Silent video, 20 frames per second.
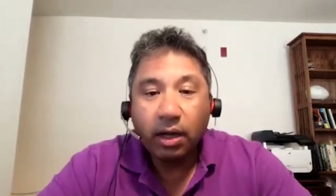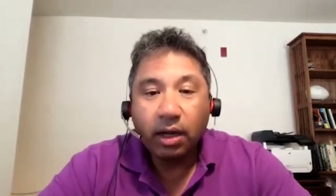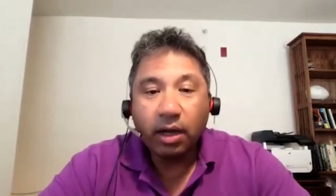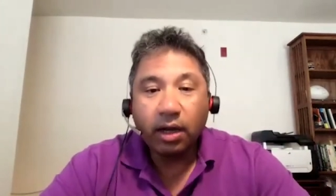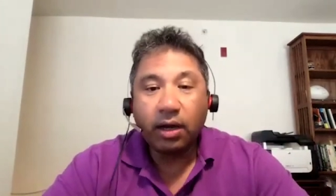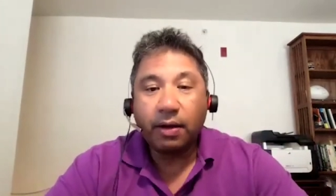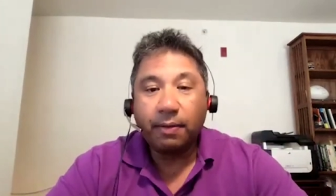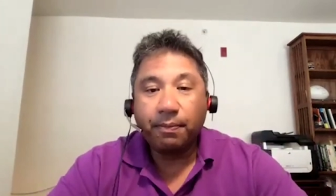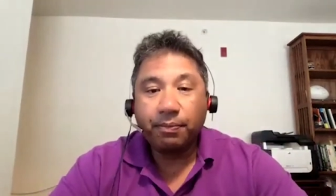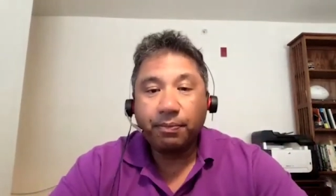
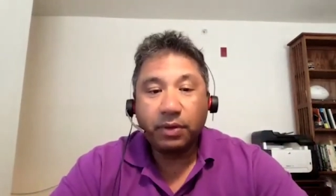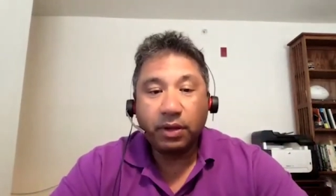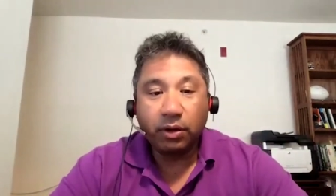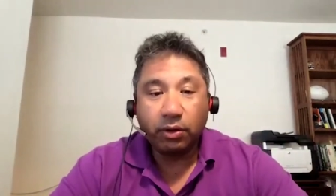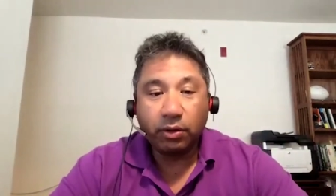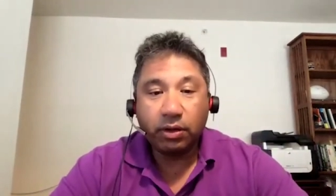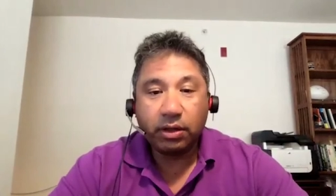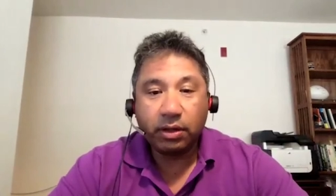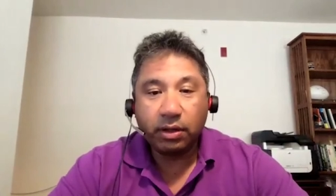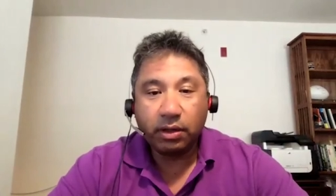you
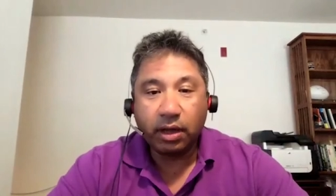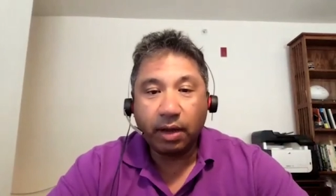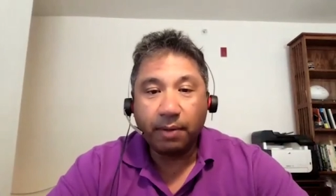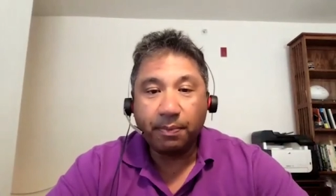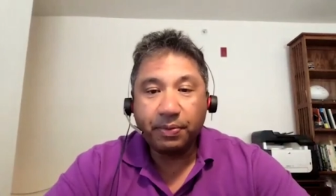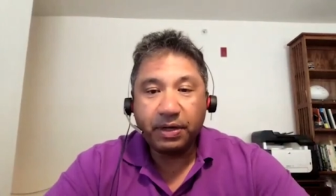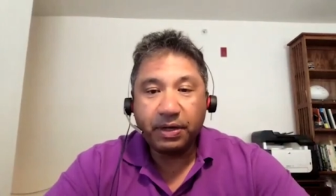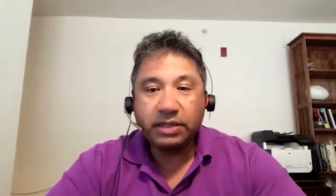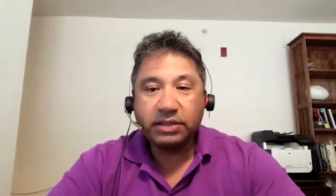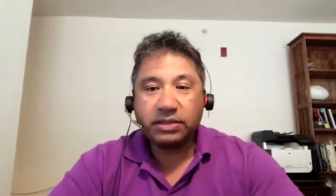know,
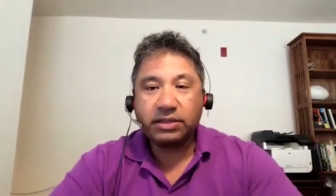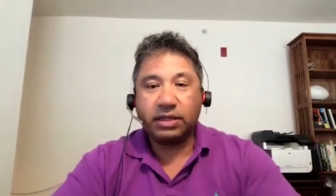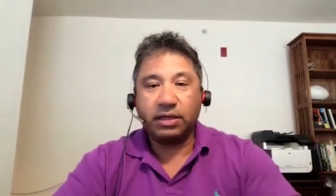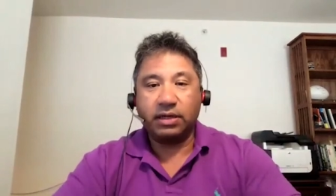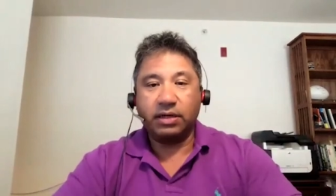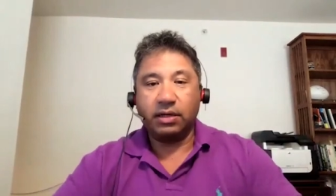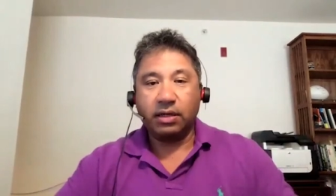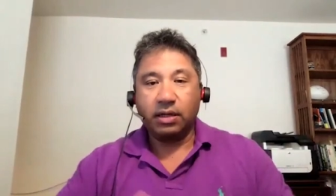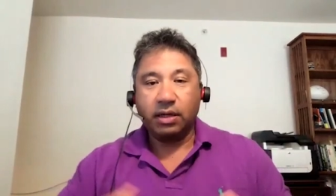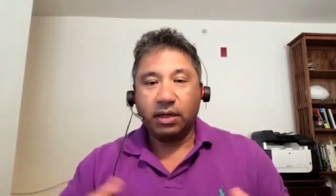companies
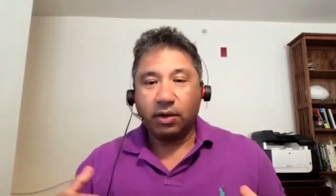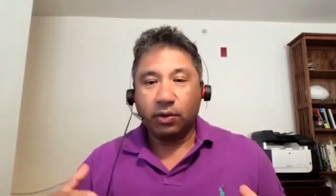can,